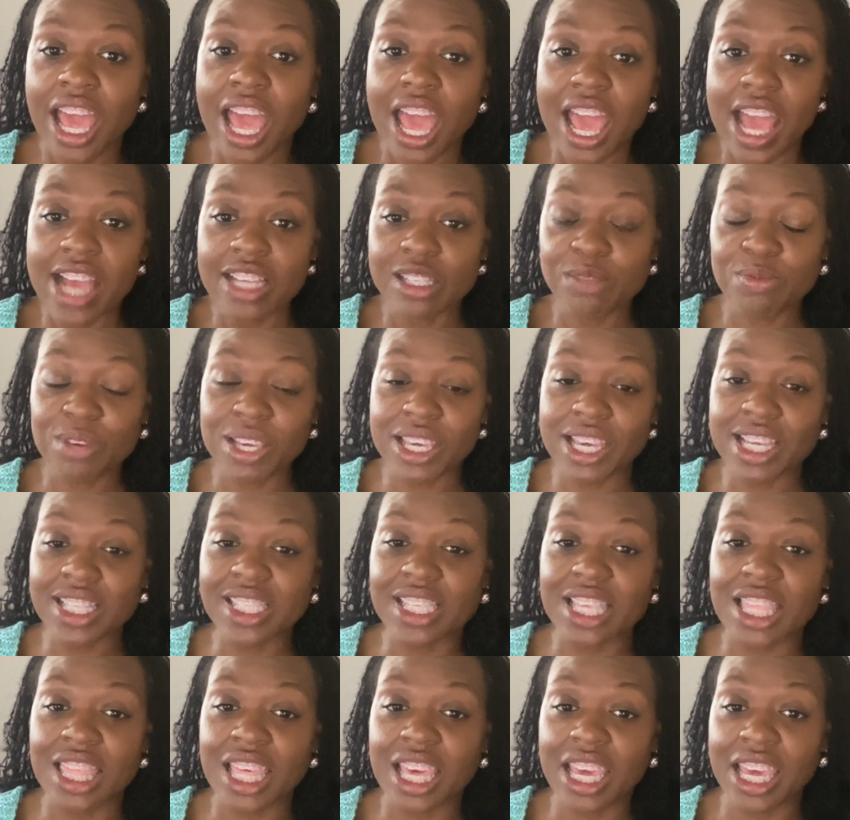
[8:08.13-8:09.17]
as we get
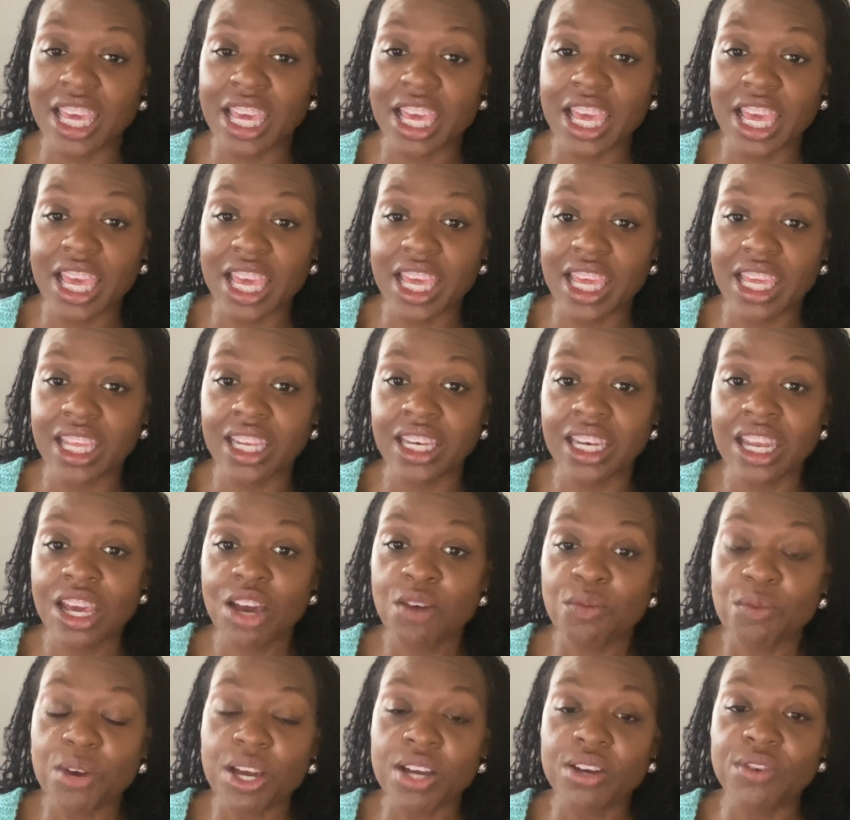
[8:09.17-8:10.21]
to the end,
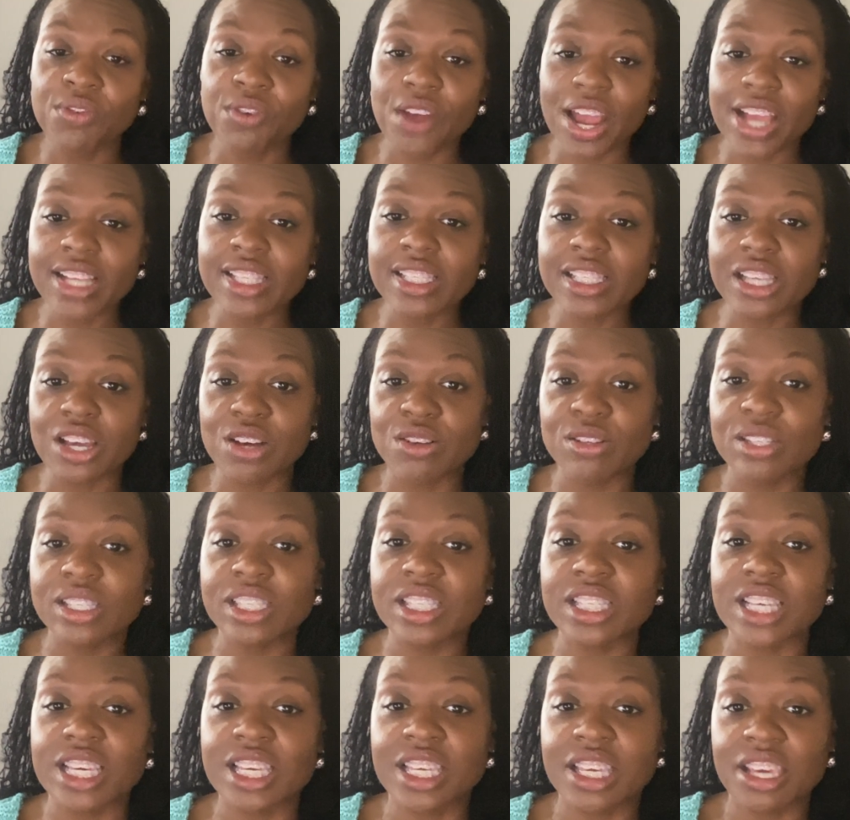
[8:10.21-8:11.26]
when Christ goes
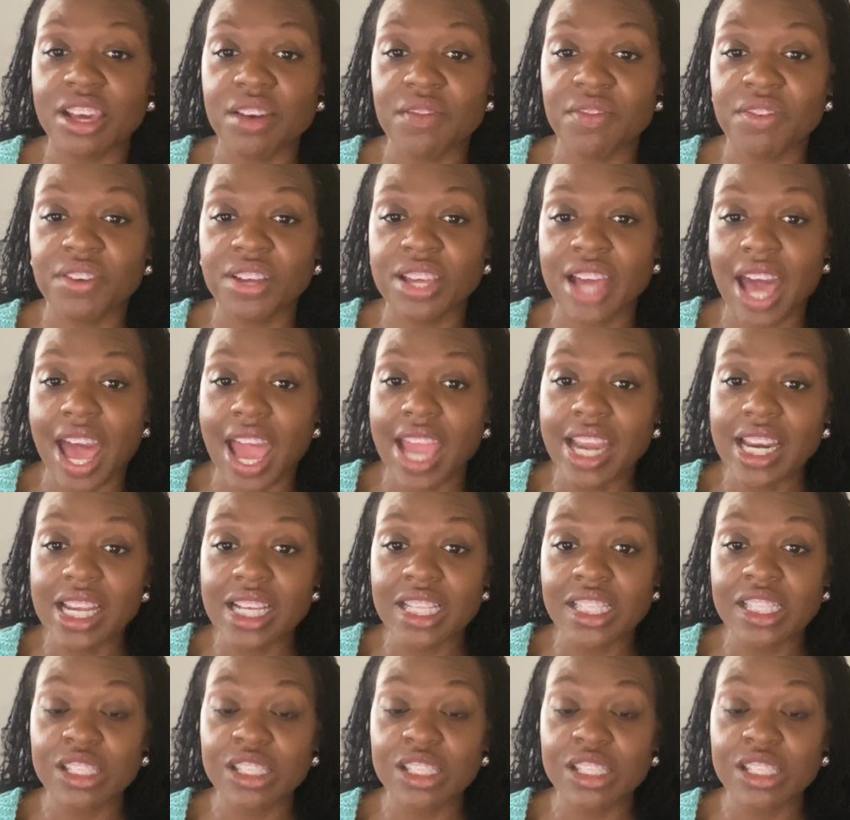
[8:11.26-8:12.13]
to give guidance